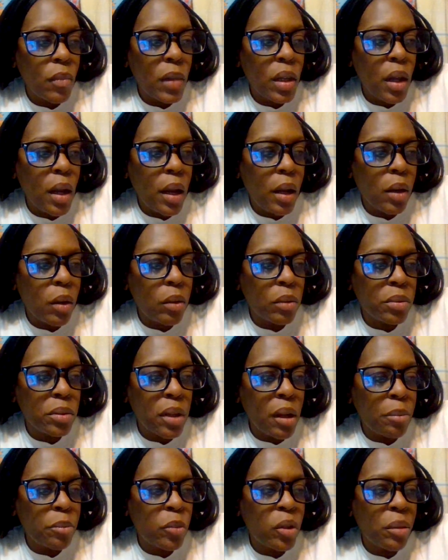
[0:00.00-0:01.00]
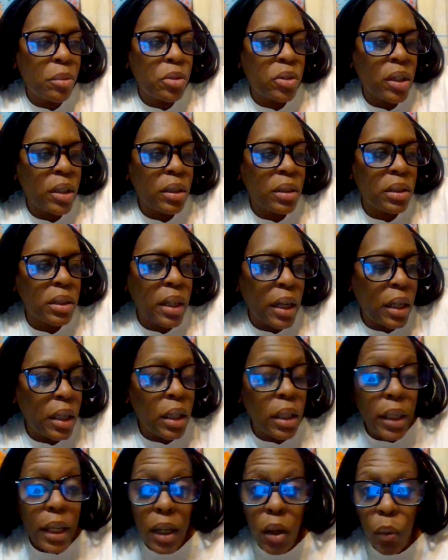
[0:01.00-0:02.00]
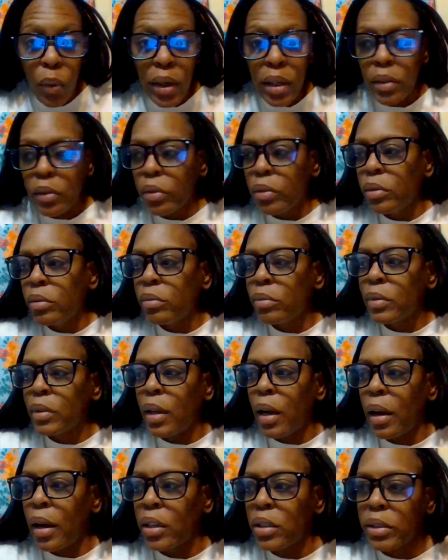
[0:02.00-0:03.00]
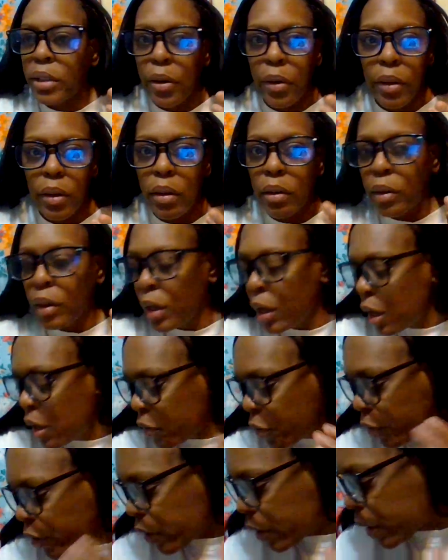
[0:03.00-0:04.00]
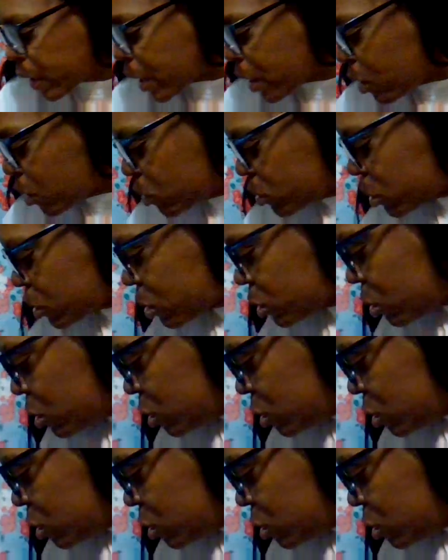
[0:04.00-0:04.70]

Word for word: Oh, something. what I'm trying to say, liquid. Gosh, there we go for your nails.